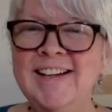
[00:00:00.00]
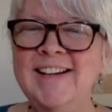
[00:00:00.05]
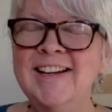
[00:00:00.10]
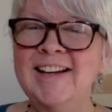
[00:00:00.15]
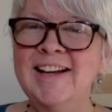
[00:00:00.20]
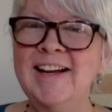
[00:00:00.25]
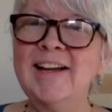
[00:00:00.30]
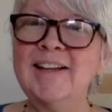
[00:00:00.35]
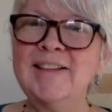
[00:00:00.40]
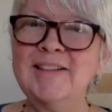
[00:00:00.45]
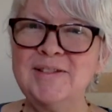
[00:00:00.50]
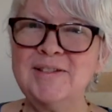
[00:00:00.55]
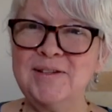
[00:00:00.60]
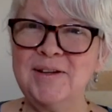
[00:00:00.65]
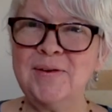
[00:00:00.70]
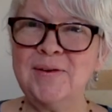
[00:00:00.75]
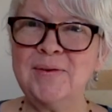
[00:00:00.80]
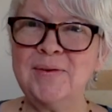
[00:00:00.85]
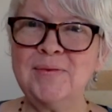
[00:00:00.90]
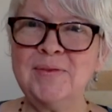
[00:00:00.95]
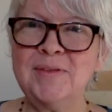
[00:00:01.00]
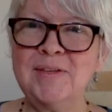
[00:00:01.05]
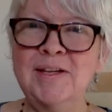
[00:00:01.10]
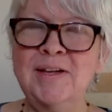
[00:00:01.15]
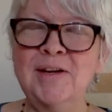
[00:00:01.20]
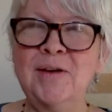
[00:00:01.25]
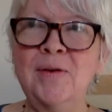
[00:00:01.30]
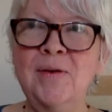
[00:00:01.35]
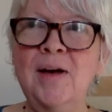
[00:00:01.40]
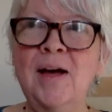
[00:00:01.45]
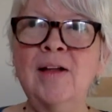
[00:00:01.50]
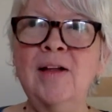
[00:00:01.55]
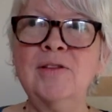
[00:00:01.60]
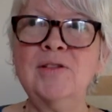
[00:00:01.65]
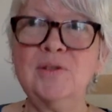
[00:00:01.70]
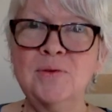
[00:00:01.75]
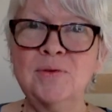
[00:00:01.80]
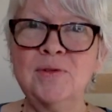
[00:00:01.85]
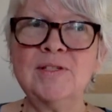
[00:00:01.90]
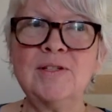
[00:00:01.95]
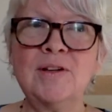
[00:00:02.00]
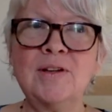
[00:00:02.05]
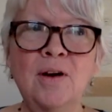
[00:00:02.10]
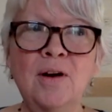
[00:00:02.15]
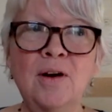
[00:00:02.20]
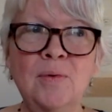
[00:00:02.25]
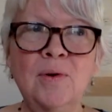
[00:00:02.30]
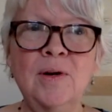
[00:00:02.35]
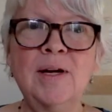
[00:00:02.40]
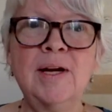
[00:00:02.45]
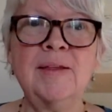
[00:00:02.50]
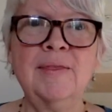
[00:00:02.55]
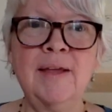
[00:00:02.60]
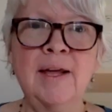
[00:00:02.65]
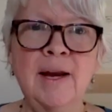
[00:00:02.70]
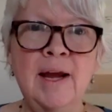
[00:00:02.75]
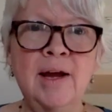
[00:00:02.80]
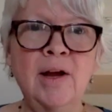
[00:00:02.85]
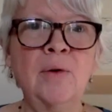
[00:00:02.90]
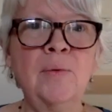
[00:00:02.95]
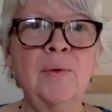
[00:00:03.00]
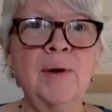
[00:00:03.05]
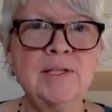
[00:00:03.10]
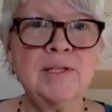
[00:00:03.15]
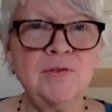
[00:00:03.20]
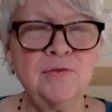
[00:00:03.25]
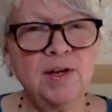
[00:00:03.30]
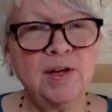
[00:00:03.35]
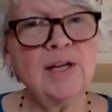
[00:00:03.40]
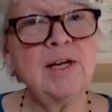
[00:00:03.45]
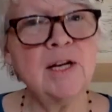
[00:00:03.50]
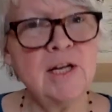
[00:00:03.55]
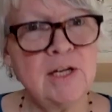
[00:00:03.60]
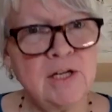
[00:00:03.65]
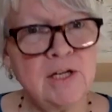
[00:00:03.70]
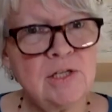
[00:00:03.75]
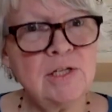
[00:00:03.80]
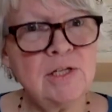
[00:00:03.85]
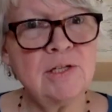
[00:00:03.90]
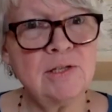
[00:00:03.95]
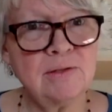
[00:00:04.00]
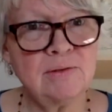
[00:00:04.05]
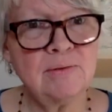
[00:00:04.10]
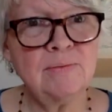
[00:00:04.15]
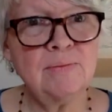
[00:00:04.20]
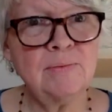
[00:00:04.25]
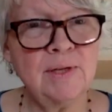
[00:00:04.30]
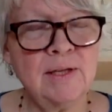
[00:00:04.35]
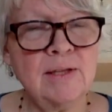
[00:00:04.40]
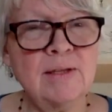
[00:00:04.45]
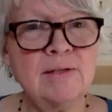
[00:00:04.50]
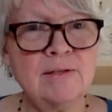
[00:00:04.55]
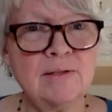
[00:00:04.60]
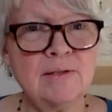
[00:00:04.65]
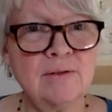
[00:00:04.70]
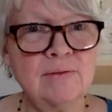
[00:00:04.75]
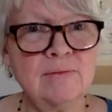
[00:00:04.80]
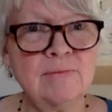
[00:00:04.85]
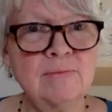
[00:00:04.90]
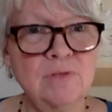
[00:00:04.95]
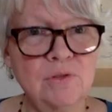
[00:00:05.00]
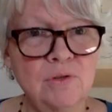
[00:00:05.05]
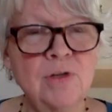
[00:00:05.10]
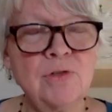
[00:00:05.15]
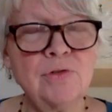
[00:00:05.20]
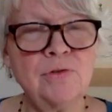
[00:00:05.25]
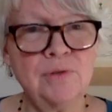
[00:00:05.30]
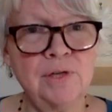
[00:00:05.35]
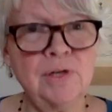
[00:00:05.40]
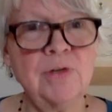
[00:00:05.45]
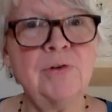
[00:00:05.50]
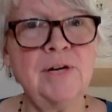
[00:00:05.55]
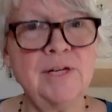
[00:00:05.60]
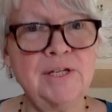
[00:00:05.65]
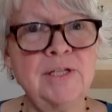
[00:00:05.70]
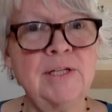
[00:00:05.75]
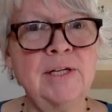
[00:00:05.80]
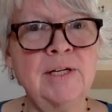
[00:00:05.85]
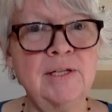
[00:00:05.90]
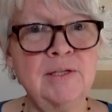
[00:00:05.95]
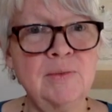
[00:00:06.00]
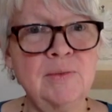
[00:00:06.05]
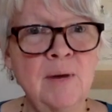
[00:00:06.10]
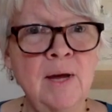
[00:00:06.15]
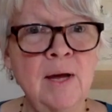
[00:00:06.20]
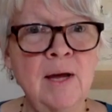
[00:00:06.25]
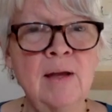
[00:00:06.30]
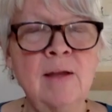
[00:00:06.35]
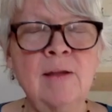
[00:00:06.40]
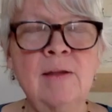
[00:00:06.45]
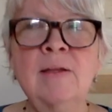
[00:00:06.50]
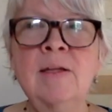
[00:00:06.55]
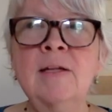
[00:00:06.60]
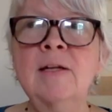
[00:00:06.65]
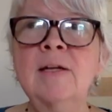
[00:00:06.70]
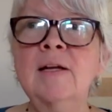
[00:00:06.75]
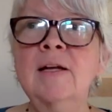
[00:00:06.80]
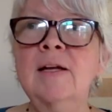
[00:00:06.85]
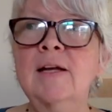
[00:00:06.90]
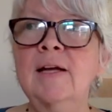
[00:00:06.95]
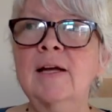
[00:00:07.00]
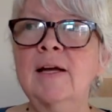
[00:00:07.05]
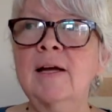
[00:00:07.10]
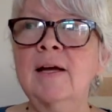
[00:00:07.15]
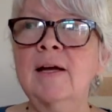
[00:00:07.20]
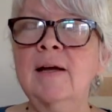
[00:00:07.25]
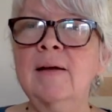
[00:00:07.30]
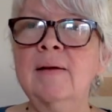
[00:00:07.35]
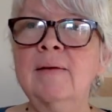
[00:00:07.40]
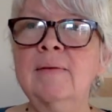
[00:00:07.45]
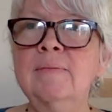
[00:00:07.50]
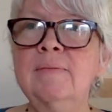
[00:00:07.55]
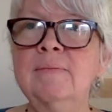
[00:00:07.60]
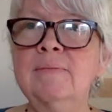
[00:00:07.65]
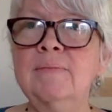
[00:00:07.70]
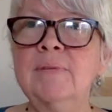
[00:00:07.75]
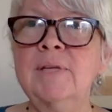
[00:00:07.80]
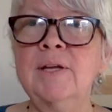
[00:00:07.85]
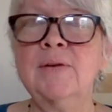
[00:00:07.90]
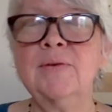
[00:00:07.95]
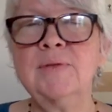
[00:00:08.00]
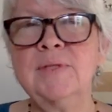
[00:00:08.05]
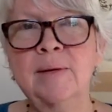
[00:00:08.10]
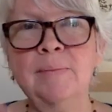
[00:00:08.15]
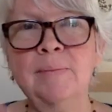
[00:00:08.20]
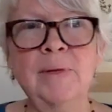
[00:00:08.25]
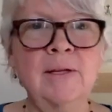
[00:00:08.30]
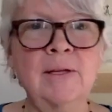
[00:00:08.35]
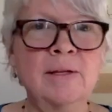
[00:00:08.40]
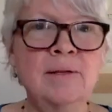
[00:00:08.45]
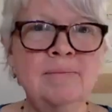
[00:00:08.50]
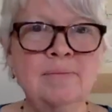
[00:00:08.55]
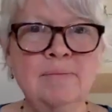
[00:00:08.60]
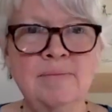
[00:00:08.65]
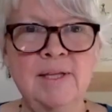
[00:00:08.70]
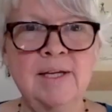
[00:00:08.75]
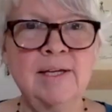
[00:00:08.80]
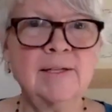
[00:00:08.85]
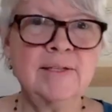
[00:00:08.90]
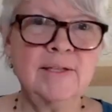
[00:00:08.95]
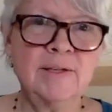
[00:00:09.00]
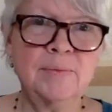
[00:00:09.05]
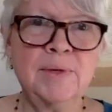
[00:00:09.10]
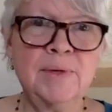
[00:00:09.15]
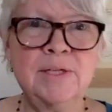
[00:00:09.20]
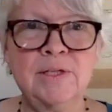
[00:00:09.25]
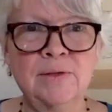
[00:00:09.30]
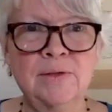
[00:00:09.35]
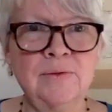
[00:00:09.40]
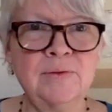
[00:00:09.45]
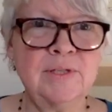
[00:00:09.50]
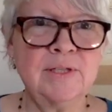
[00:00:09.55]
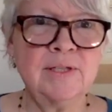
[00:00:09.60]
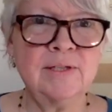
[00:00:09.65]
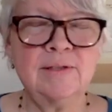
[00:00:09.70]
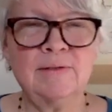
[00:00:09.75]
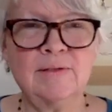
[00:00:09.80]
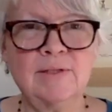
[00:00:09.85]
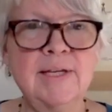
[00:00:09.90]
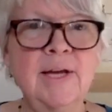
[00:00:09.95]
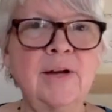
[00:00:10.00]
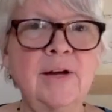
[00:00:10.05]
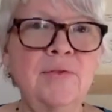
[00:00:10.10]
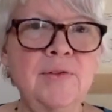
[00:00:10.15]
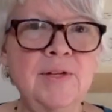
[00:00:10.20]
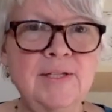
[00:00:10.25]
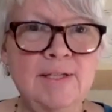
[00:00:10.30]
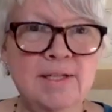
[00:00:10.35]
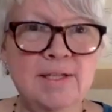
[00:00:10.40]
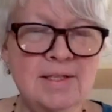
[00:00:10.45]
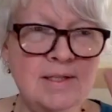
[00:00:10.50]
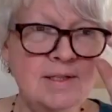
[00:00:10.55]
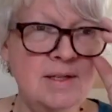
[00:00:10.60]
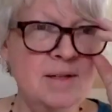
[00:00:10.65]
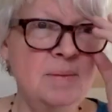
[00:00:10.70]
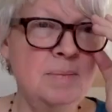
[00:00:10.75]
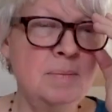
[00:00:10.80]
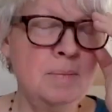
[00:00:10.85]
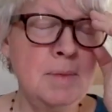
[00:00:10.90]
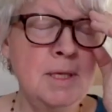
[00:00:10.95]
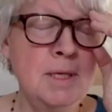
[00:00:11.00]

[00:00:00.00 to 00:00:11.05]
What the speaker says: And so, you know, I'll do the scar work and then I always finish with structural integration as well. Uh, you know, some of the things that we do to settle the system.